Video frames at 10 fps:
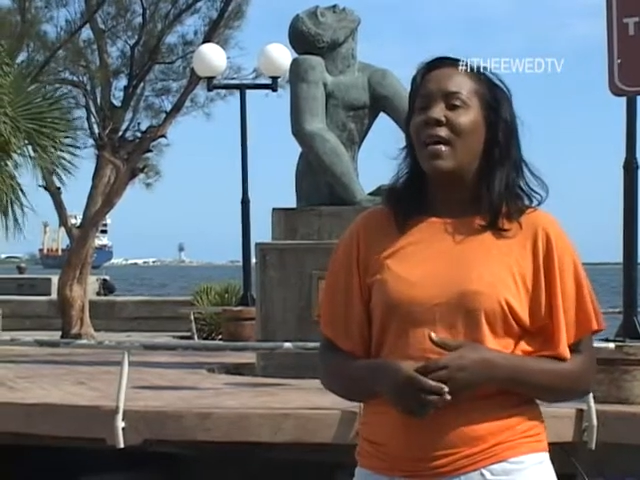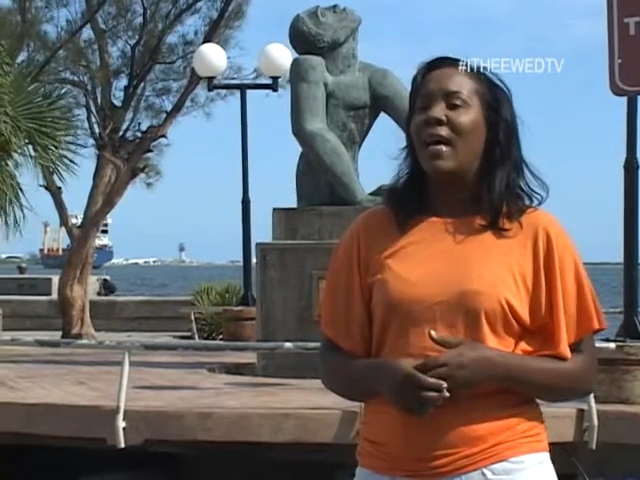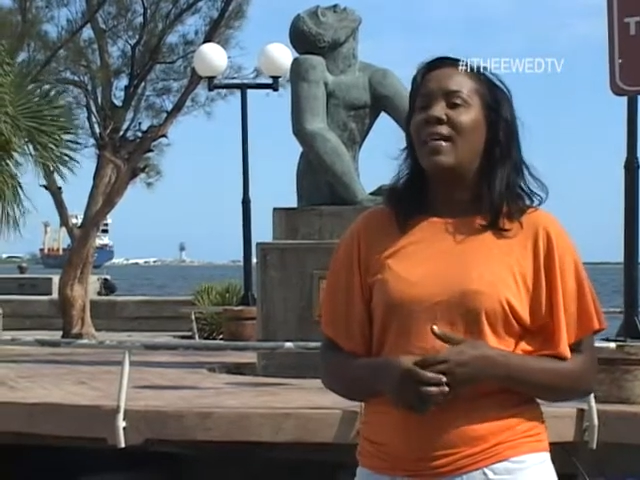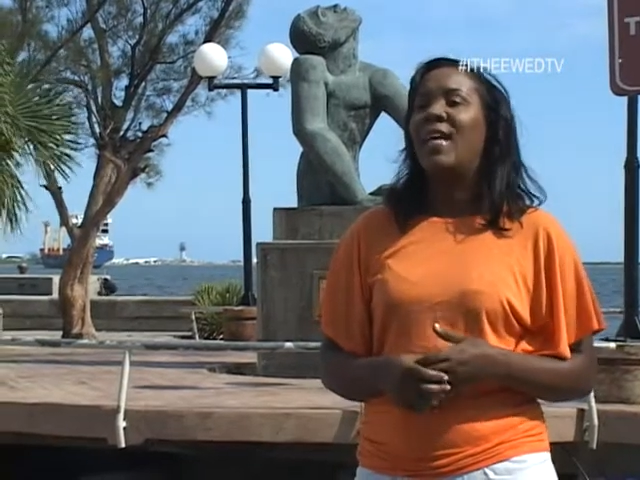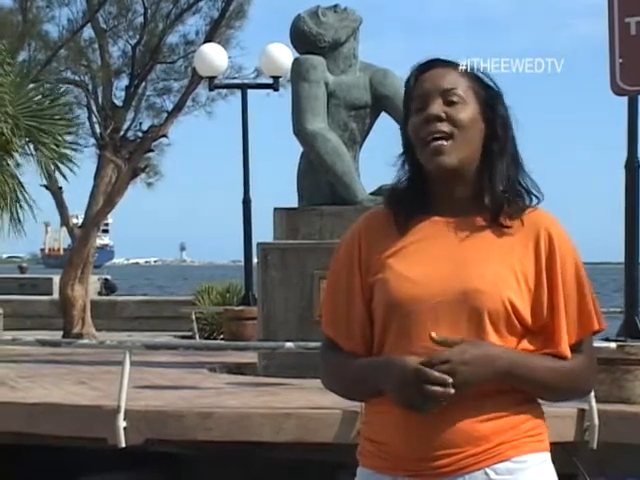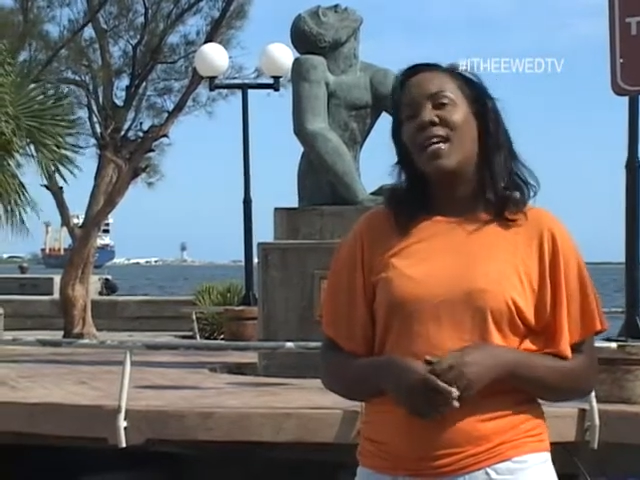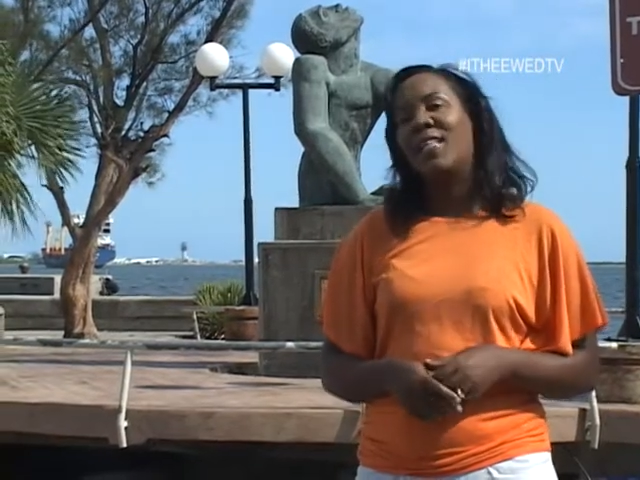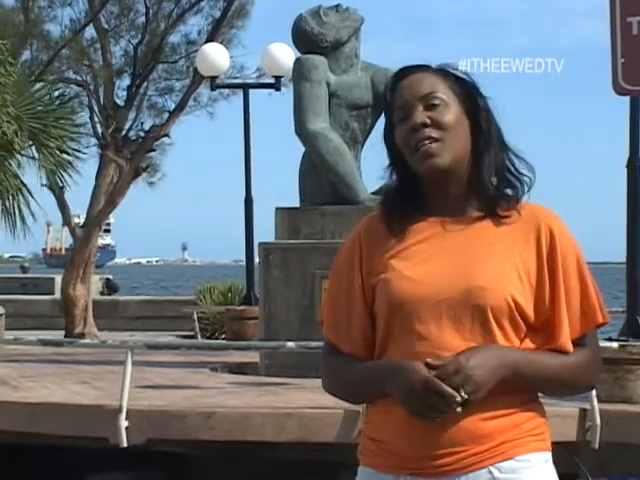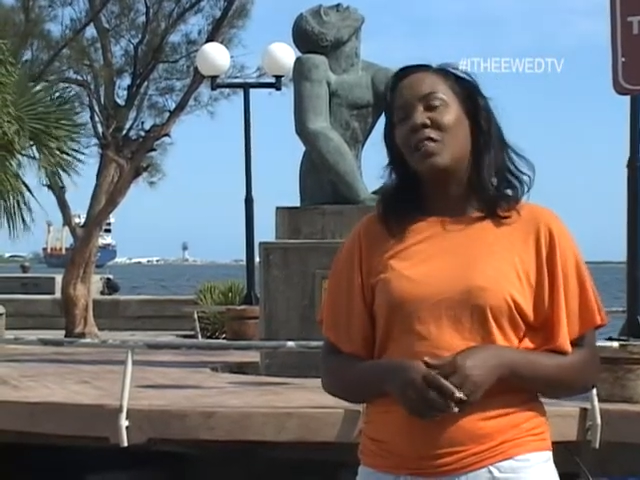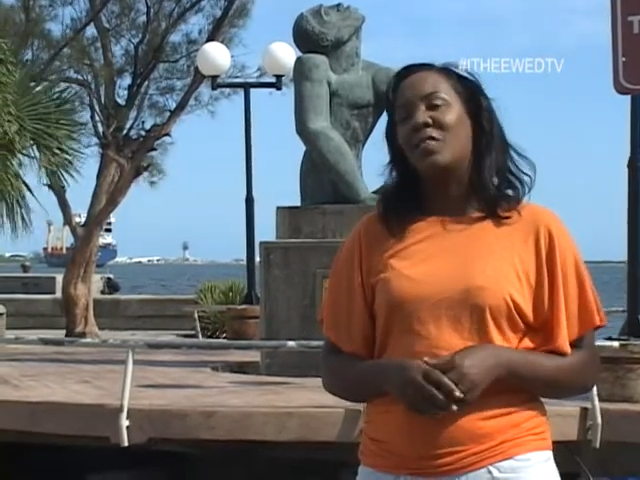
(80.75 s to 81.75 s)
At the
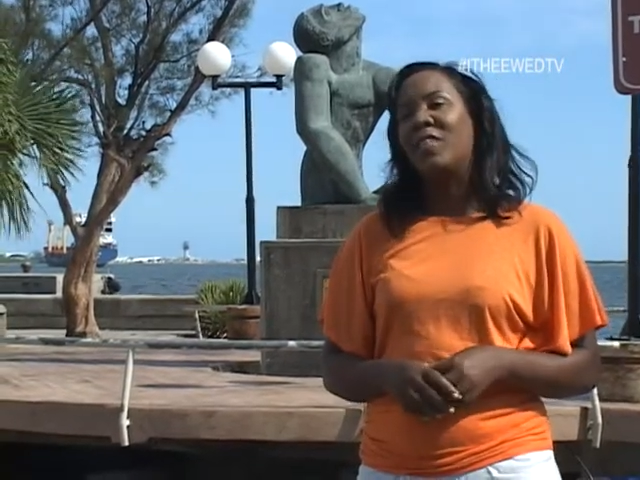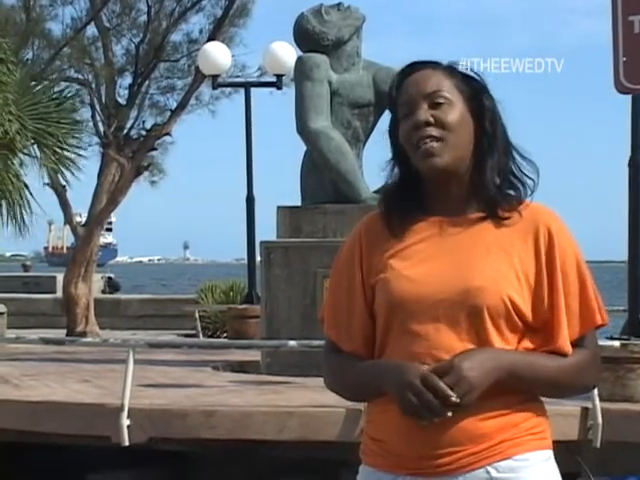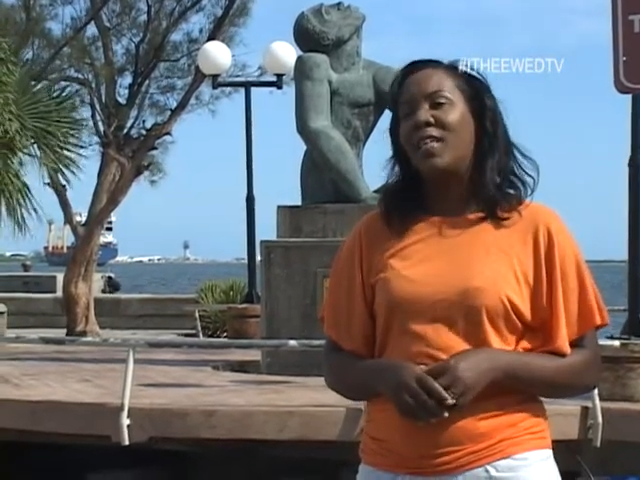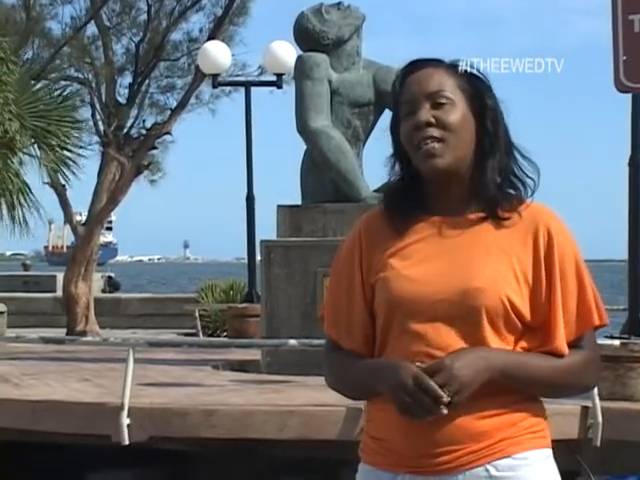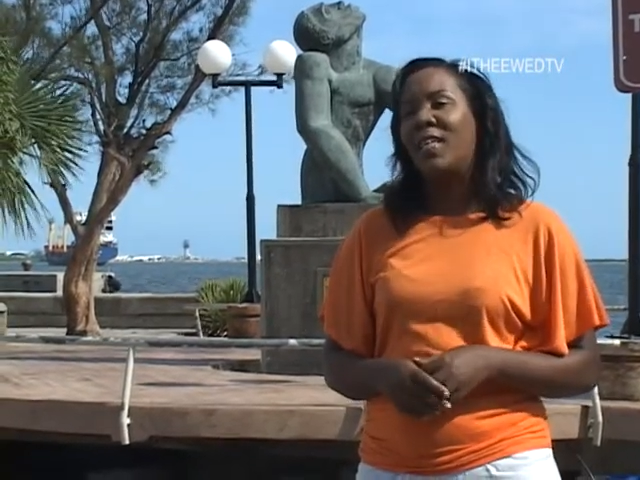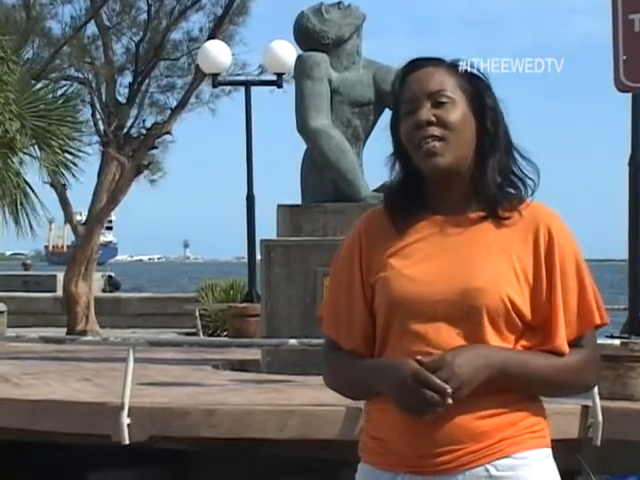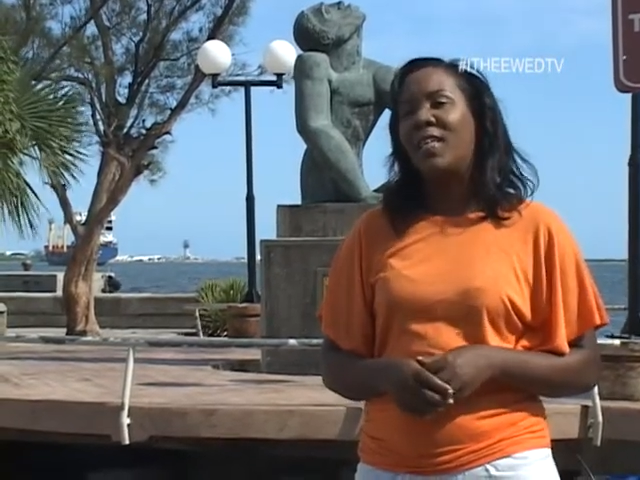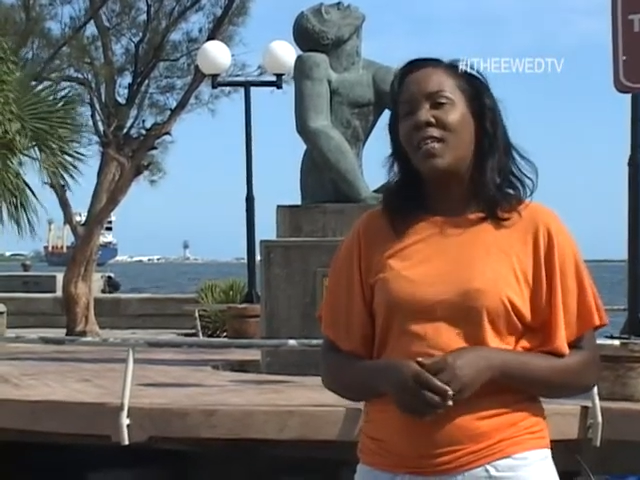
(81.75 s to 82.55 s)
end of the,